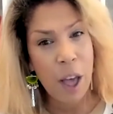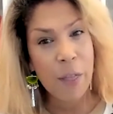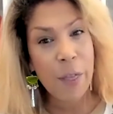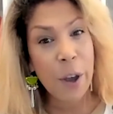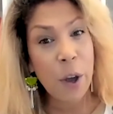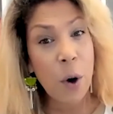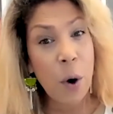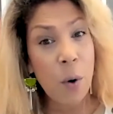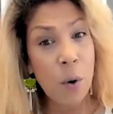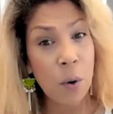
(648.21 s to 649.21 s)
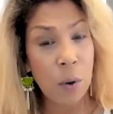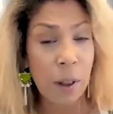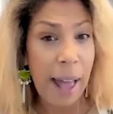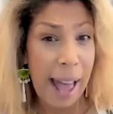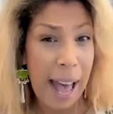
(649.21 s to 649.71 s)
the
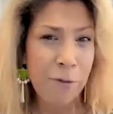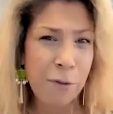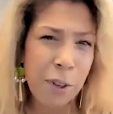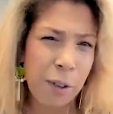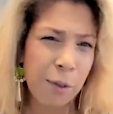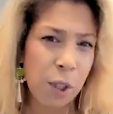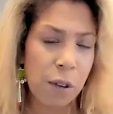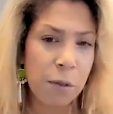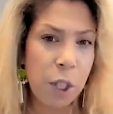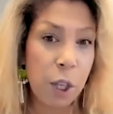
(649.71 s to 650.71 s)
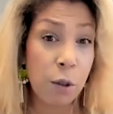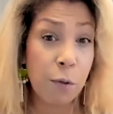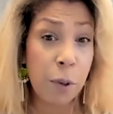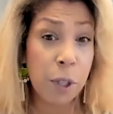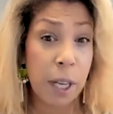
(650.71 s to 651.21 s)
goal after you've served youth
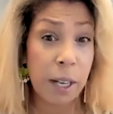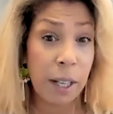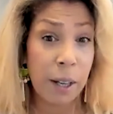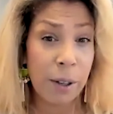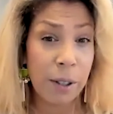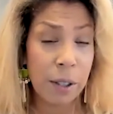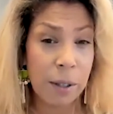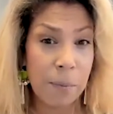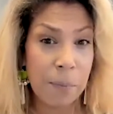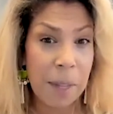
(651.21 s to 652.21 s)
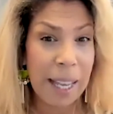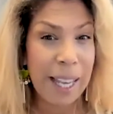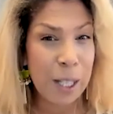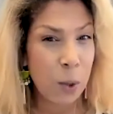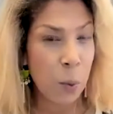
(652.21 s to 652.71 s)
for 10 years
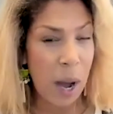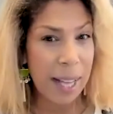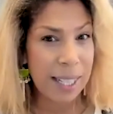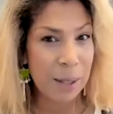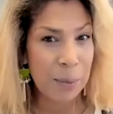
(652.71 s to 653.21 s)
is what?